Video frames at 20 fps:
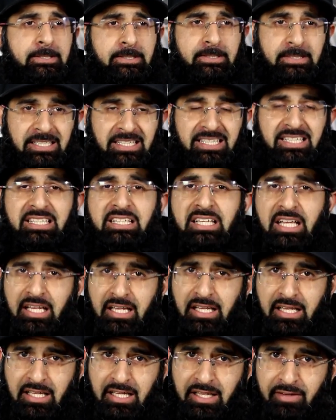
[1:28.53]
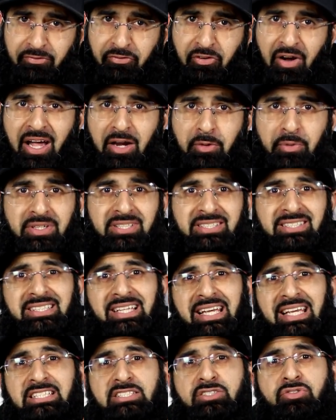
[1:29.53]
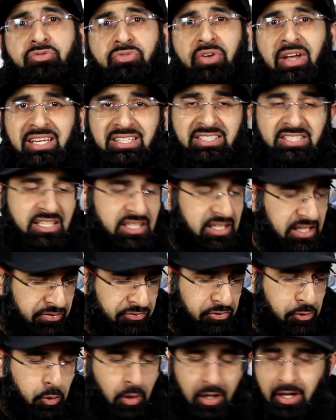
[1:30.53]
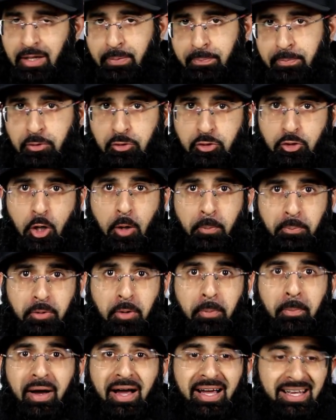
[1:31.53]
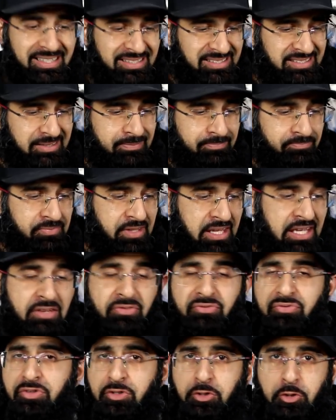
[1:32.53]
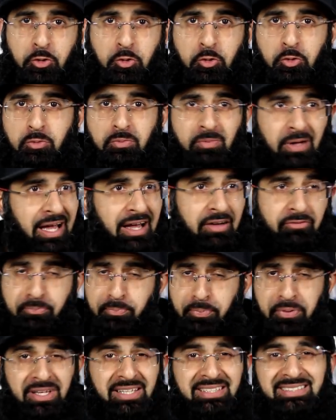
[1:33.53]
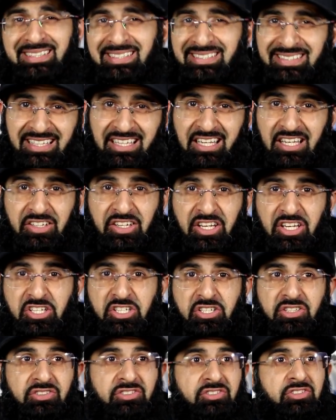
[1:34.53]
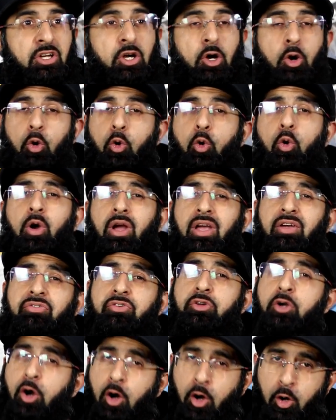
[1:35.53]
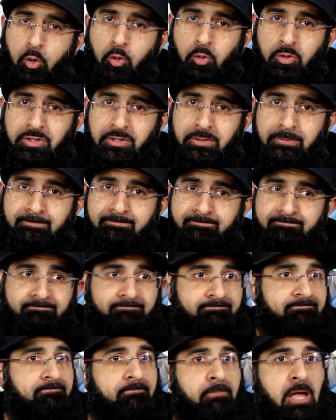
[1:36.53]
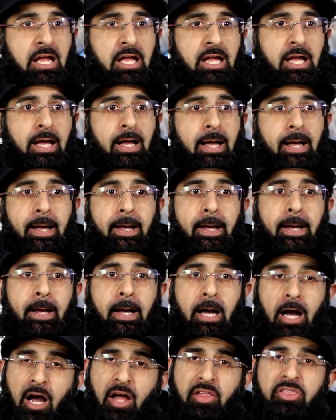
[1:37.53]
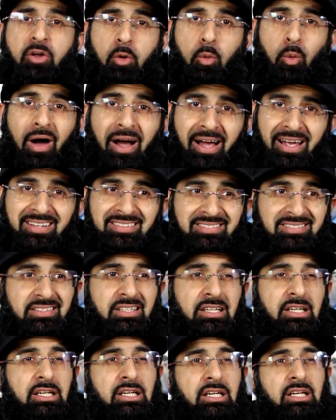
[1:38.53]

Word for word: the virus is fatal if you are immune compromised, if you have pre existing conditions, or if you're old. Uh, otherwise,